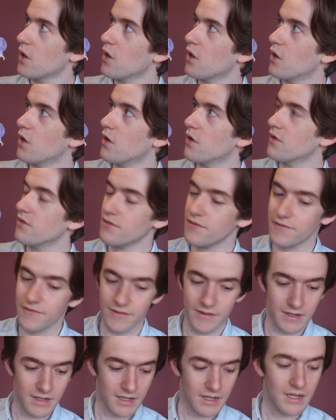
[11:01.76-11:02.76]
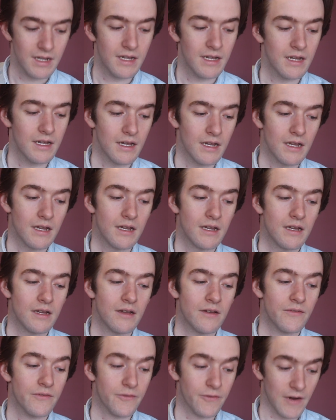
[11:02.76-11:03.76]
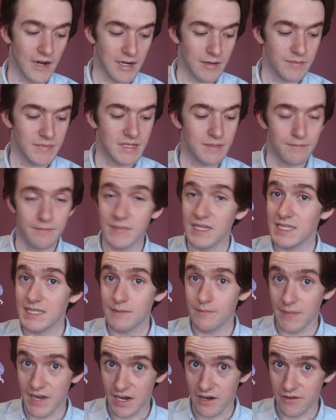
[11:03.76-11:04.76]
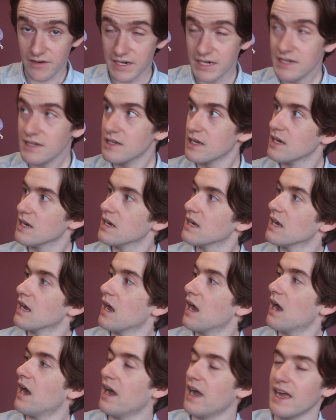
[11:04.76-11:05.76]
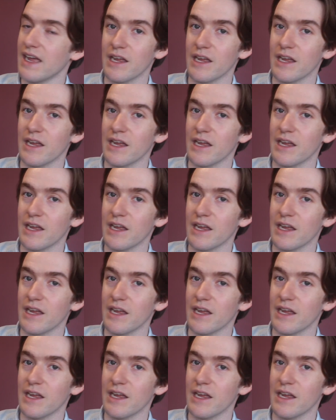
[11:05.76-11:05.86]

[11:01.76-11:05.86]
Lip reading: of Framed Miss Mary. I